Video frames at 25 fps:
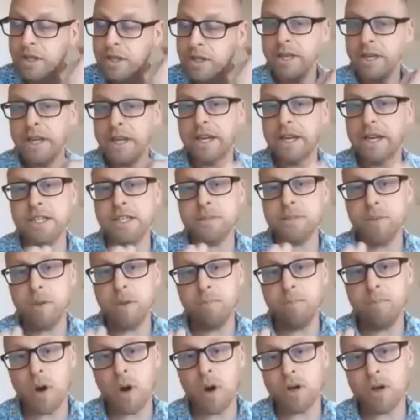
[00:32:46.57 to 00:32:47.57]
it has
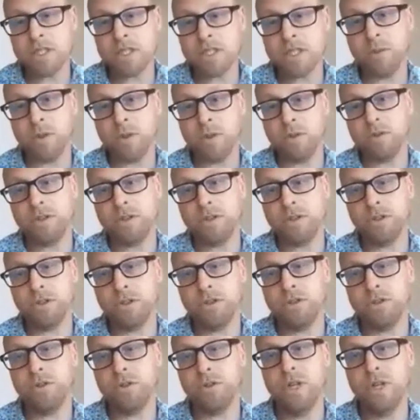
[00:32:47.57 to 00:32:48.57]
been possible
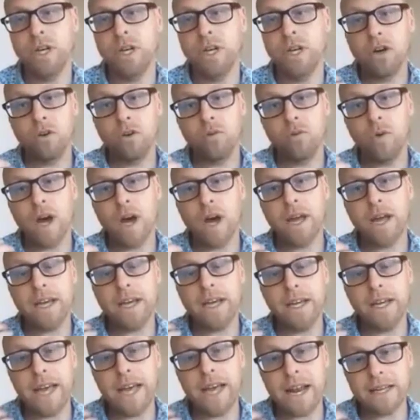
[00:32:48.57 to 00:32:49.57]
to run
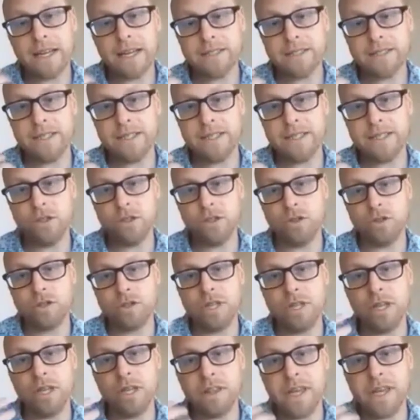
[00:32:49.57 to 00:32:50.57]
analyses
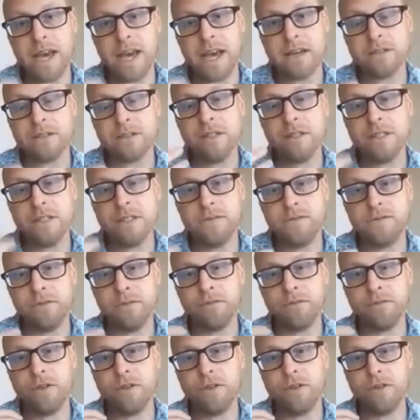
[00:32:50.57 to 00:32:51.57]
using thousands of
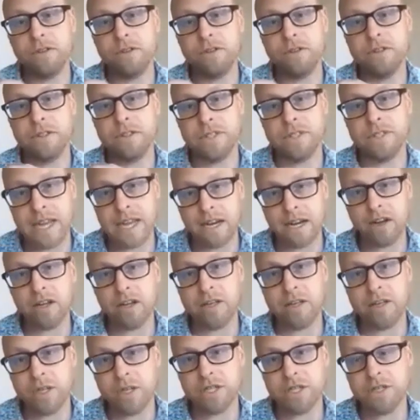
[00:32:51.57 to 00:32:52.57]
different
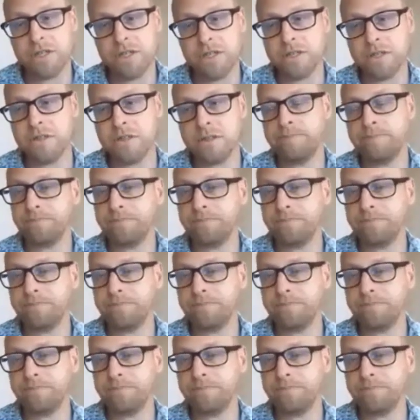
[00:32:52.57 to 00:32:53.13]
satellite images